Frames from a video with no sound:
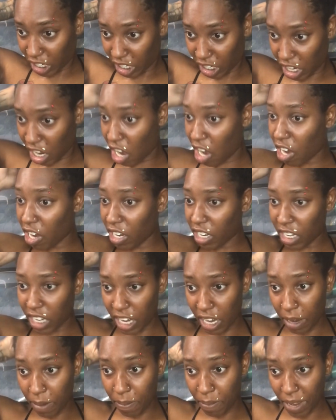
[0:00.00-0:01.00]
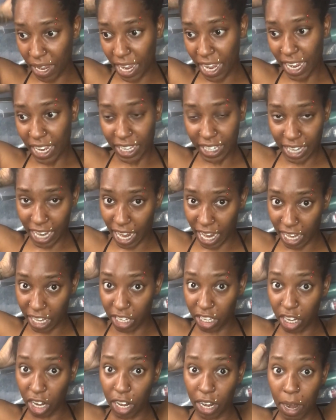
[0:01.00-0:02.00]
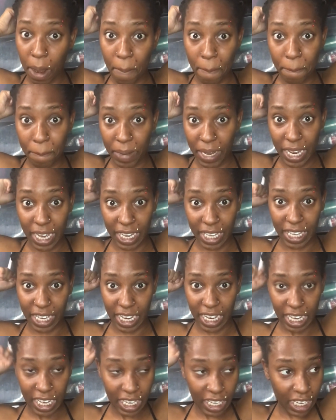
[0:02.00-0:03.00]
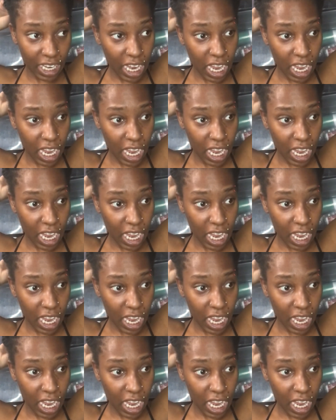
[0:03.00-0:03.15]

currently picks at certain business